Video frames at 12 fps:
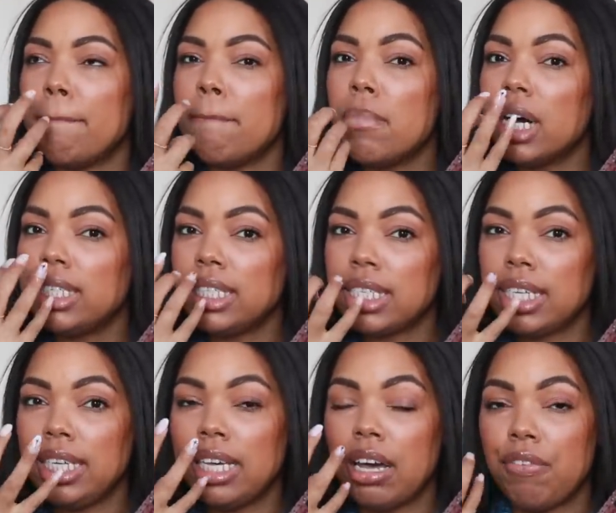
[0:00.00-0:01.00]

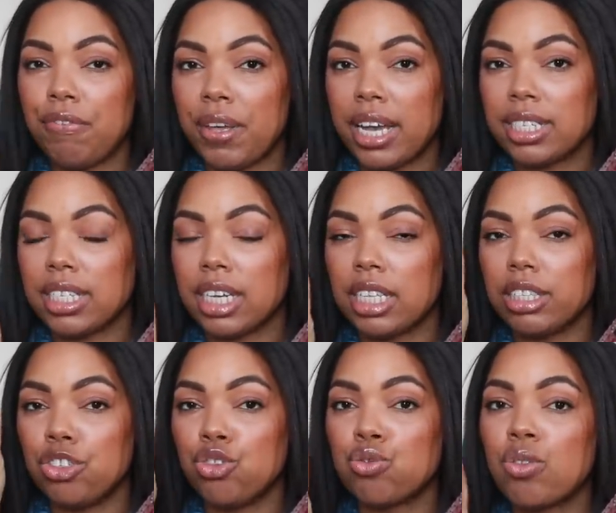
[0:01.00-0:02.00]
musky effect
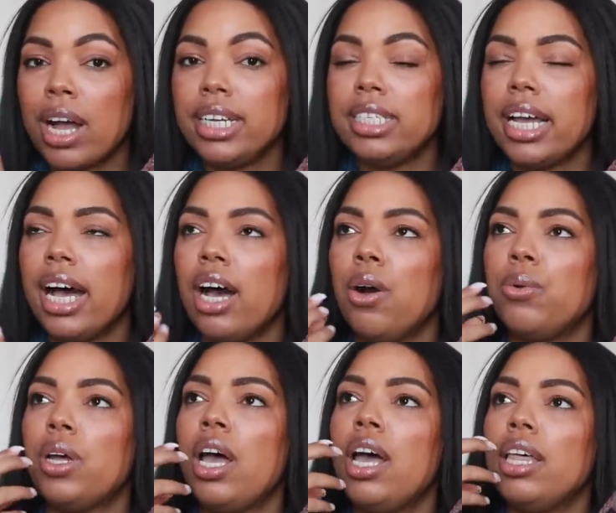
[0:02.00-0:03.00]
in the dry
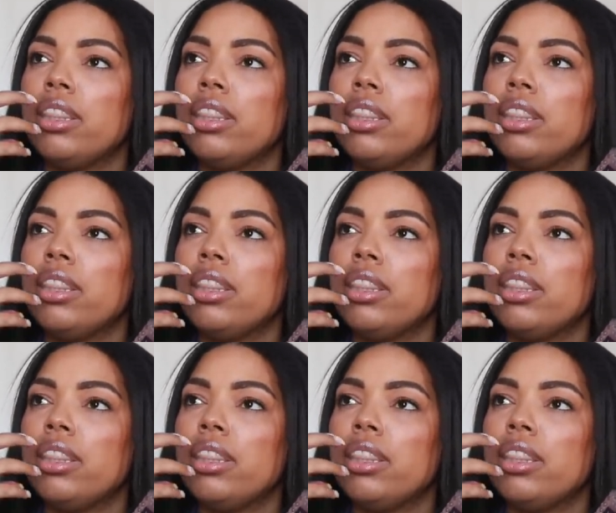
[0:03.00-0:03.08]
down.